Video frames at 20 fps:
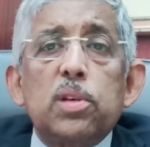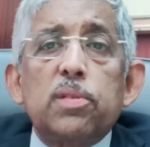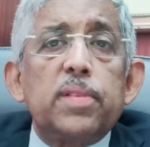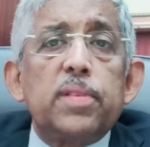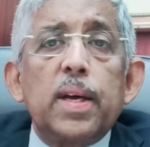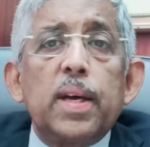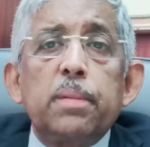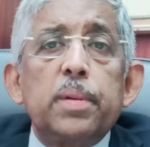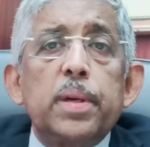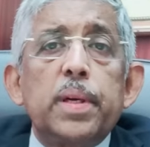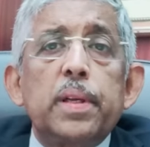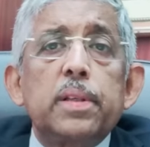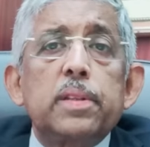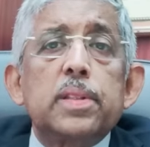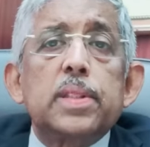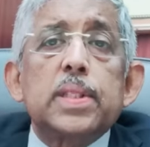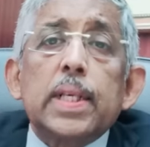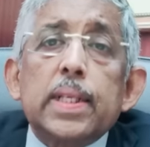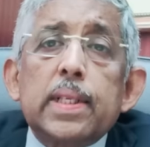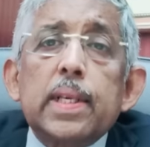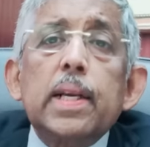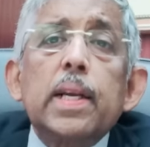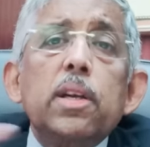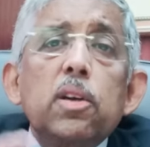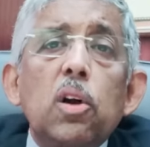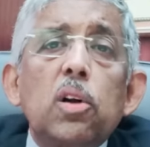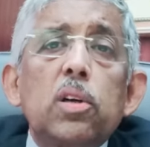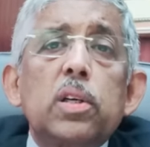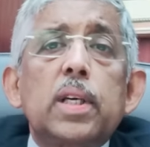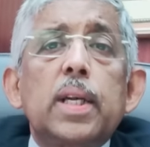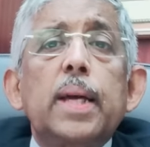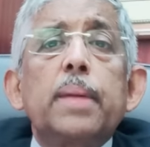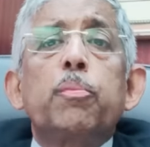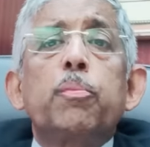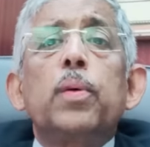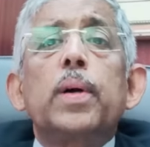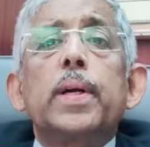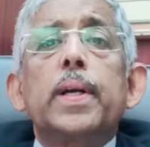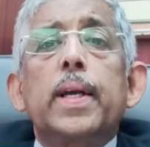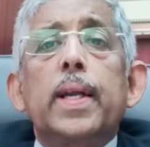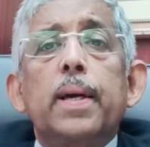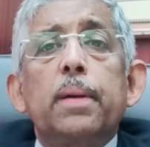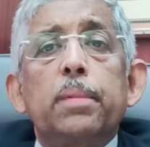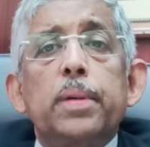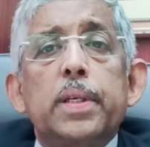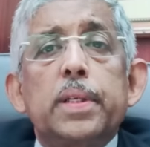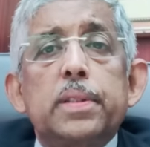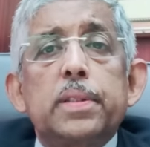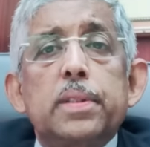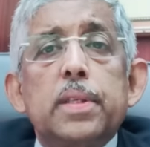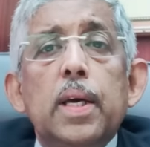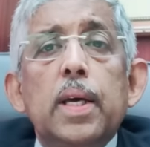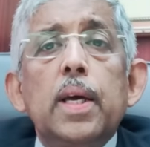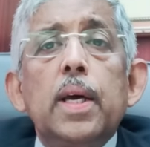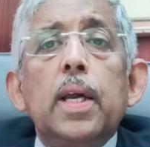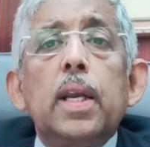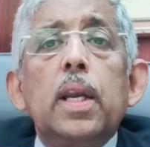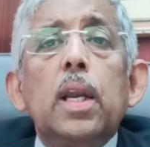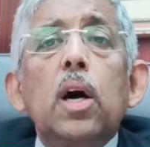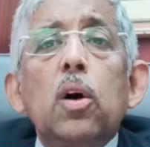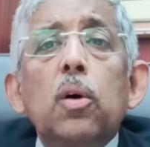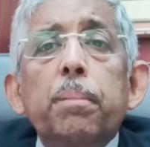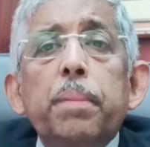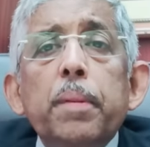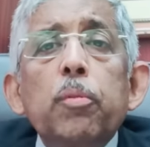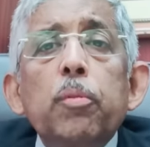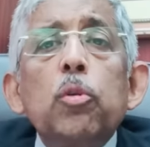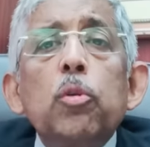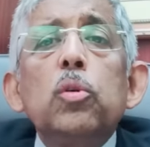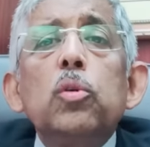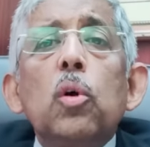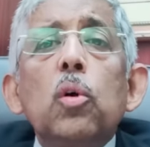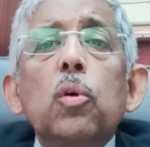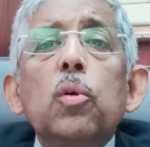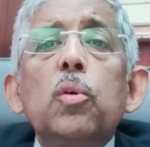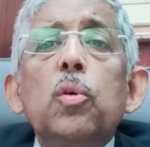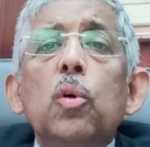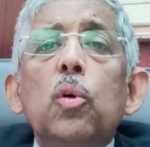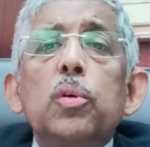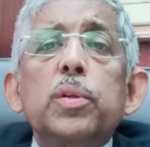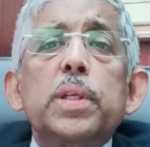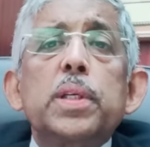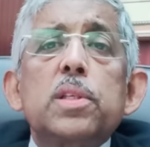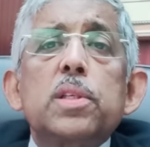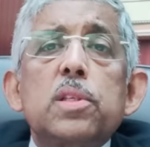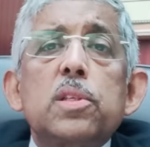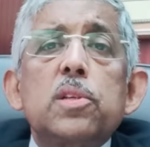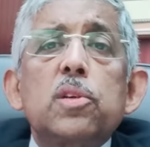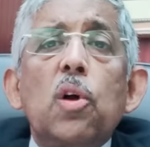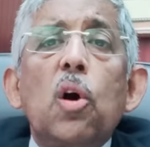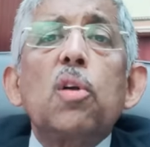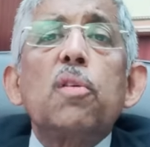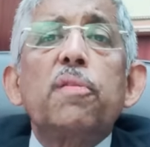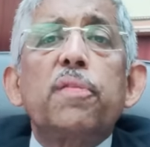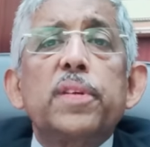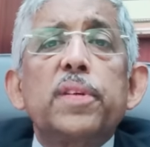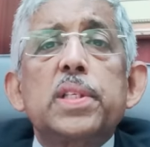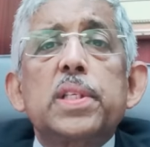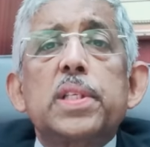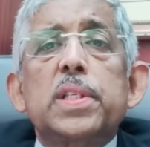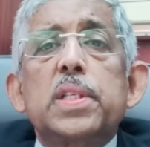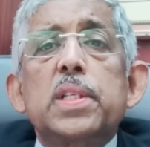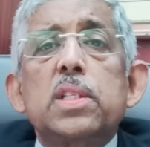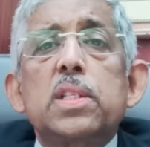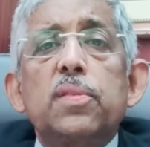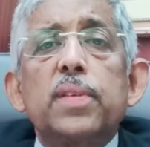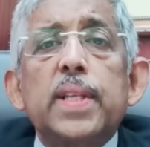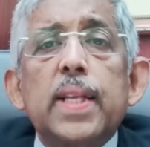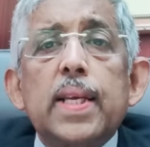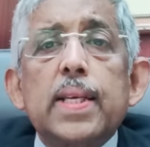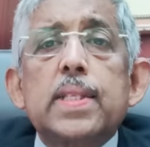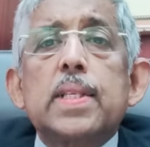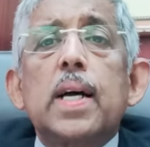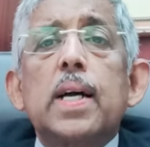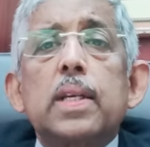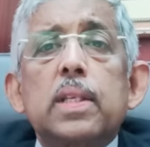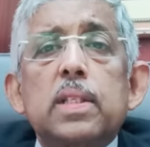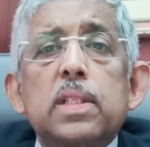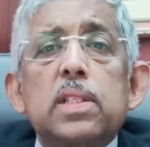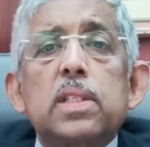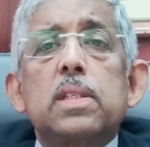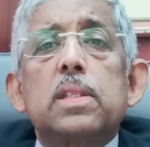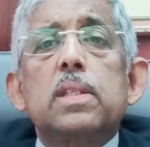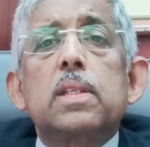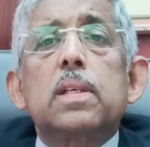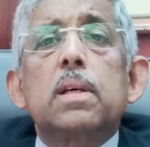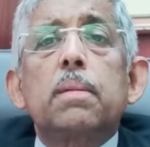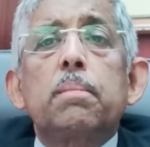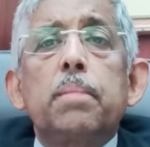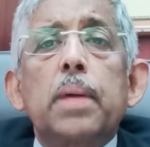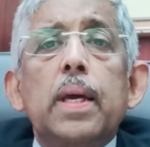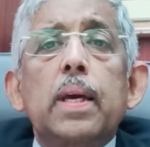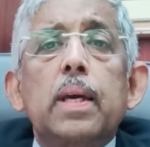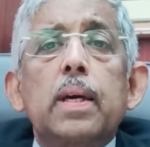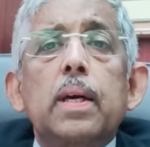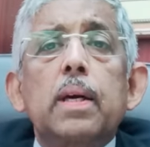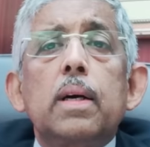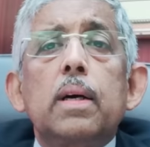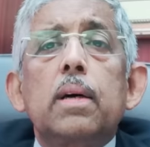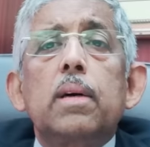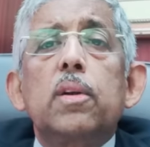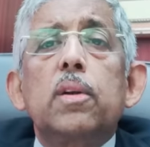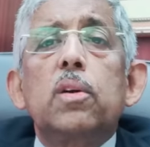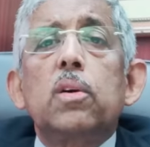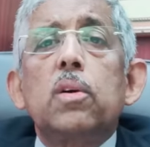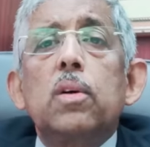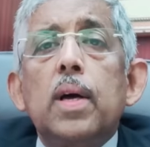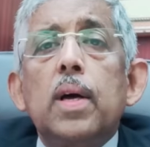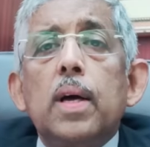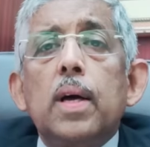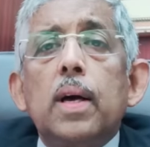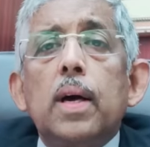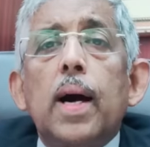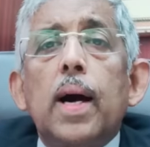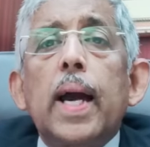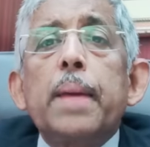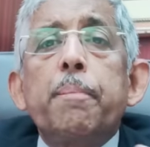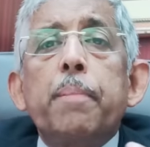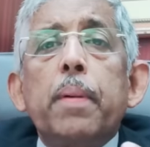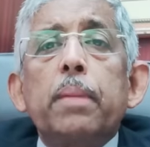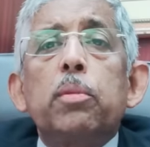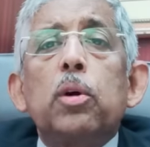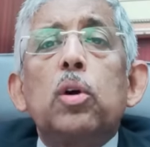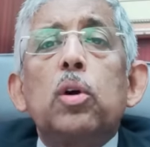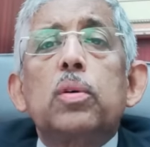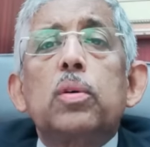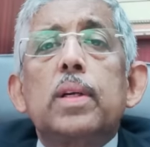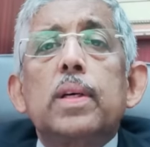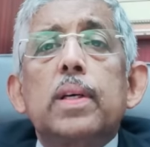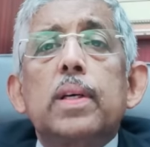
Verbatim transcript: of diabetes, certainly not type one diabetes. Now, people who don't know this, non-physicians, when they start this uh, big, uh, you know, hype about